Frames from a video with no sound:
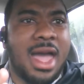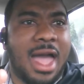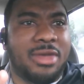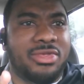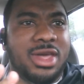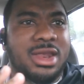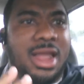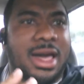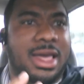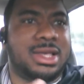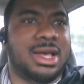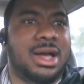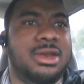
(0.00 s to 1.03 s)
And then like
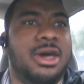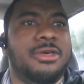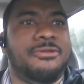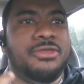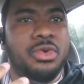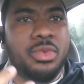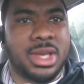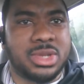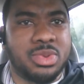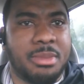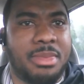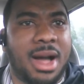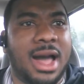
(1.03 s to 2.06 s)
another few weeks
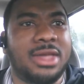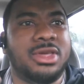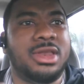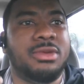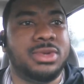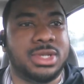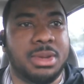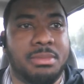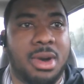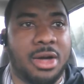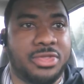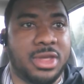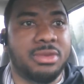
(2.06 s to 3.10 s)
went by. Then it was a
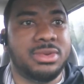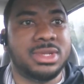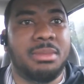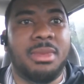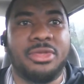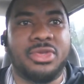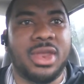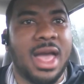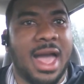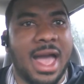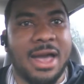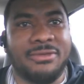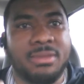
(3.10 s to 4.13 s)
month. Then it was a month and a
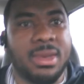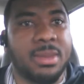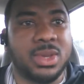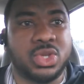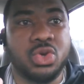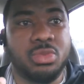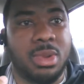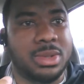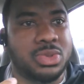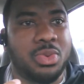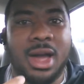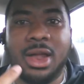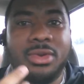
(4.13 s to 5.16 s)
half, and maybe two
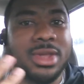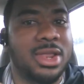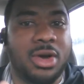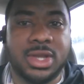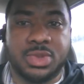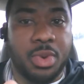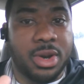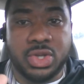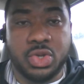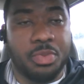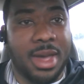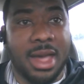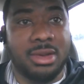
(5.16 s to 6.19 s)
months. Where I only lost one or
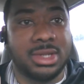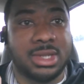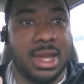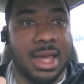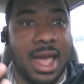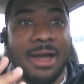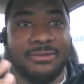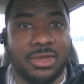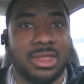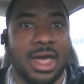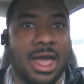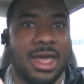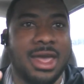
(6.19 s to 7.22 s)
two pounds after
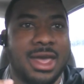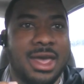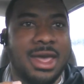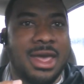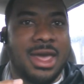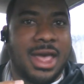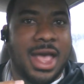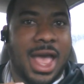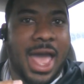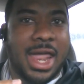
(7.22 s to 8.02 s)
that.